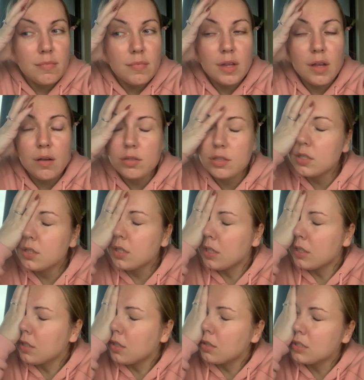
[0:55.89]
I was
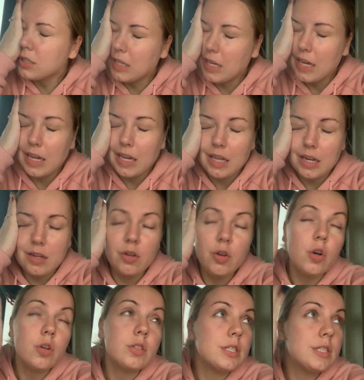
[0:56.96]
like not today
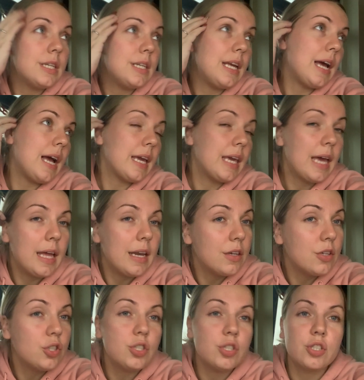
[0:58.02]
not today I
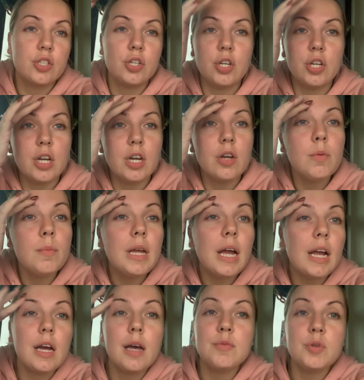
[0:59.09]
can't just couldn't normally I
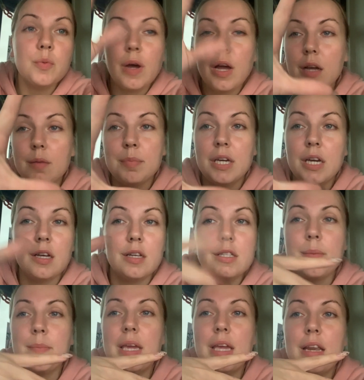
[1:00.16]
come to work because
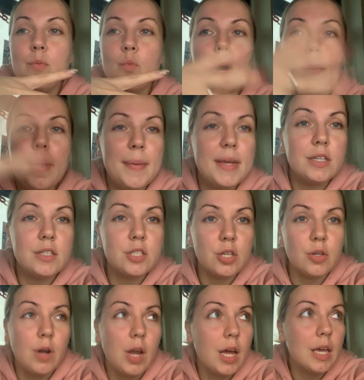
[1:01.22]
I mean what am I meant to
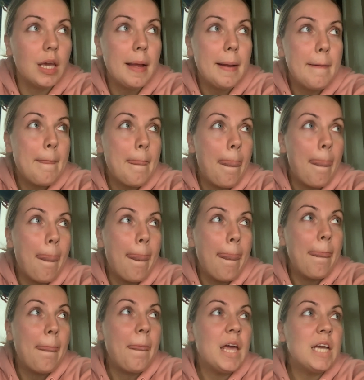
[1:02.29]
do like
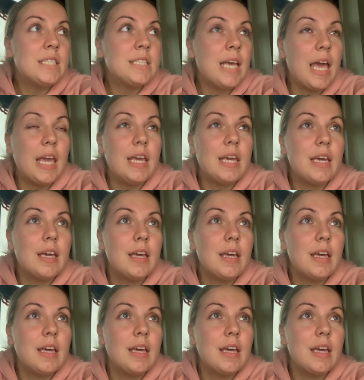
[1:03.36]
take